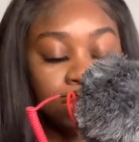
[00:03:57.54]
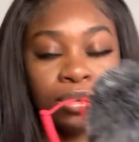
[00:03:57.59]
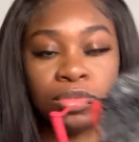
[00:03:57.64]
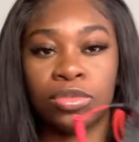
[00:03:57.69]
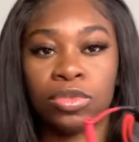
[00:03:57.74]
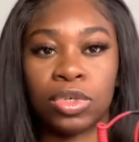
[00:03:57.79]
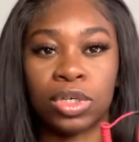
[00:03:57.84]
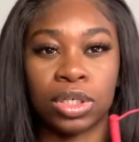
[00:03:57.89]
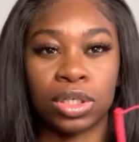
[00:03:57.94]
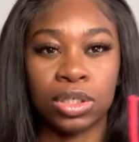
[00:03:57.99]

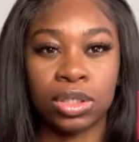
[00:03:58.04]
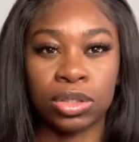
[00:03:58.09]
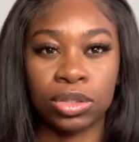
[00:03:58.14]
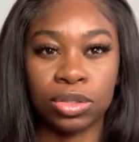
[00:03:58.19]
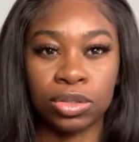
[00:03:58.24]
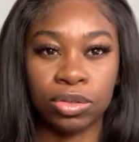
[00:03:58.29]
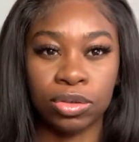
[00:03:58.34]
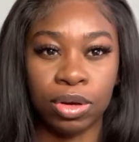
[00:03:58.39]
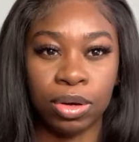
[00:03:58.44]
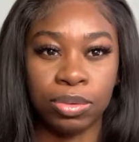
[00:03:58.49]
what else
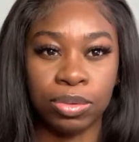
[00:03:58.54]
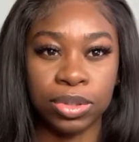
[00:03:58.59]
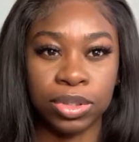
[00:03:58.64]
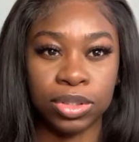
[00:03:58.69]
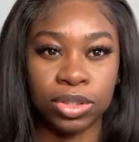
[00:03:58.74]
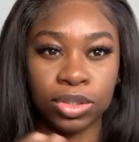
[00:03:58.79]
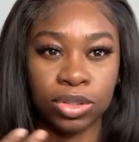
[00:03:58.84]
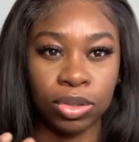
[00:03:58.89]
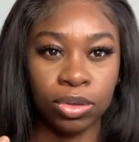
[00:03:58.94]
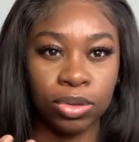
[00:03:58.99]
do I want to
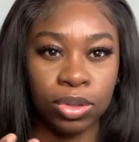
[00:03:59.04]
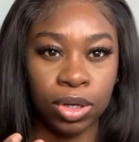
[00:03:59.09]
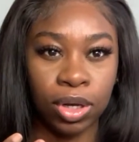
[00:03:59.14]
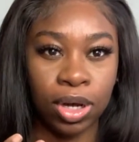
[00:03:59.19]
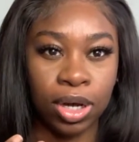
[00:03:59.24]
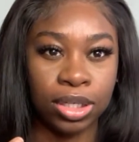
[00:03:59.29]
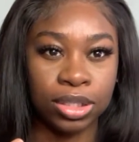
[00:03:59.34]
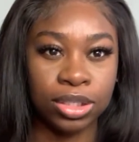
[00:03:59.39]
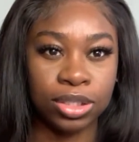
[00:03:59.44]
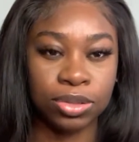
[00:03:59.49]
show y'all?
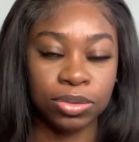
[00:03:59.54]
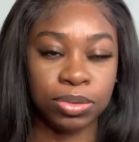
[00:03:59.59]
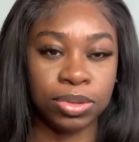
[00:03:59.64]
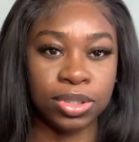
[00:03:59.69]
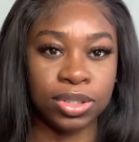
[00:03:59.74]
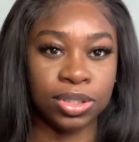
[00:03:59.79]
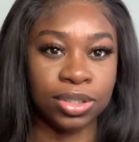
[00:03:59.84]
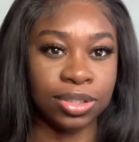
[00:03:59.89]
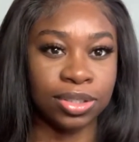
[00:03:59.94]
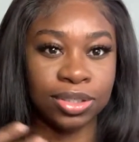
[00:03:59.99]
I just want
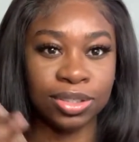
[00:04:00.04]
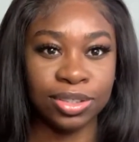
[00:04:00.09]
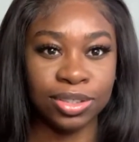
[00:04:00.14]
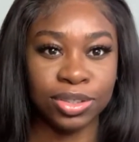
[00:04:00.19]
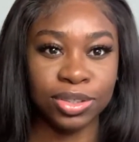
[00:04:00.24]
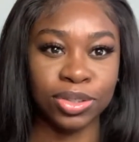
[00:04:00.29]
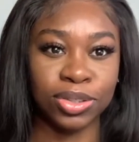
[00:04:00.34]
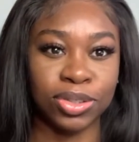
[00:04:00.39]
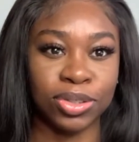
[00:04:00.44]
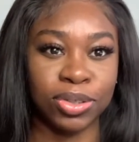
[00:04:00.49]
to
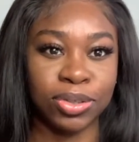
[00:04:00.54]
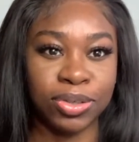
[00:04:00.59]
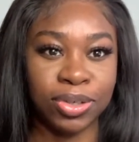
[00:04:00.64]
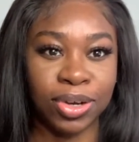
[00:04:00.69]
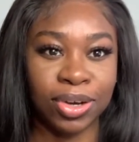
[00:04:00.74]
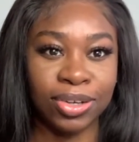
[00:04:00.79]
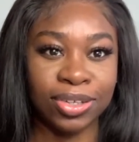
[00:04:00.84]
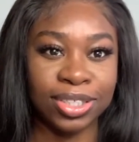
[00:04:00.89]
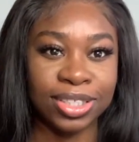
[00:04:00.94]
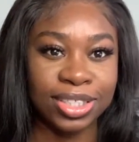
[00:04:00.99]
show
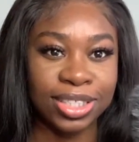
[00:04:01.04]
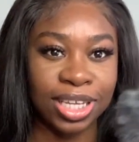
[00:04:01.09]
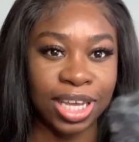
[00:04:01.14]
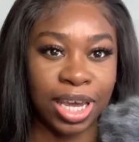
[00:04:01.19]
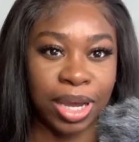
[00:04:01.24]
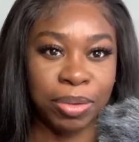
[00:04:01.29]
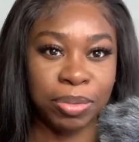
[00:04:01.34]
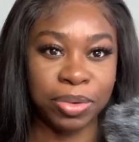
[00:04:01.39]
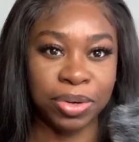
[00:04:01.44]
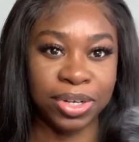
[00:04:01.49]
y'all this
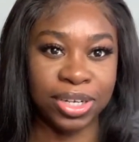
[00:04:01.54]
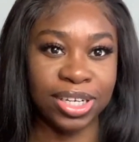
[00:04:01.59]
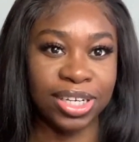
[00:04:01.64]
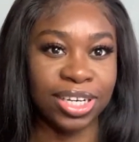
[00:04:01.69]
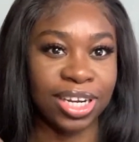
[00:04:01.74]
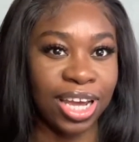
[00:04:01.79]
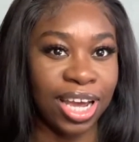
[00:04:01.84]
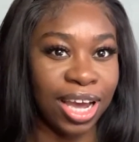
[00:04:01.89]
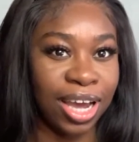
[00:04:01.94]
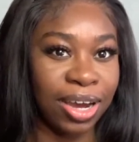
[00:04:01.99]
camera and
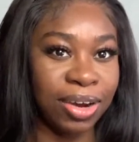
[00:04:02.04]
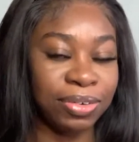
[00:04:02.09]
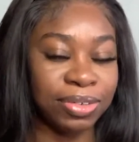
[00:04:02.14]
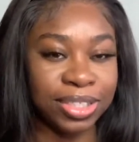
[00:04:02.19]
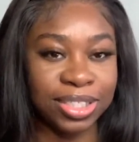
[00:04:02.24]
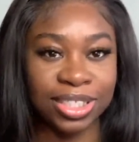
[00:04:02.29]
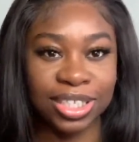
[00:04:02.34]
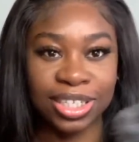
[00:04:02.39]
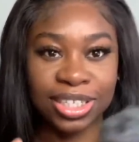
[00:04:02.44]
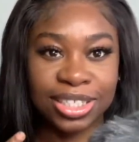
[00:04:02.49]
how
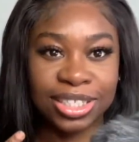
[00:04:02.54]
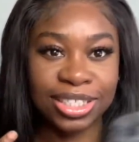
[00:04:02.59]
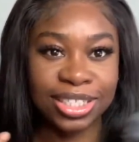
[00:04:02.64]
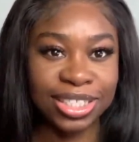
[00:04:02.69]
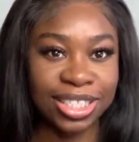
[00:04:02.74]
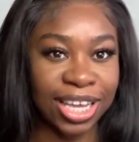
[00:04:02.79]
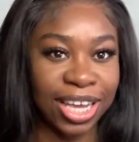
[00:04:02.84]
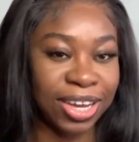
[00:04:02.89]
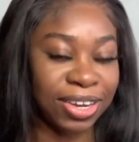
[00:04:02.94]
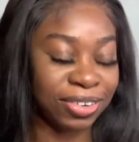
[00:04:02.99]
it's gonna
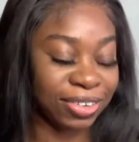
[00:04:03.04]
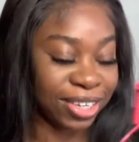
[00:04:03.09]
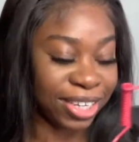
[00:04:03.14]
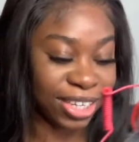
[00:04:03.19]
sound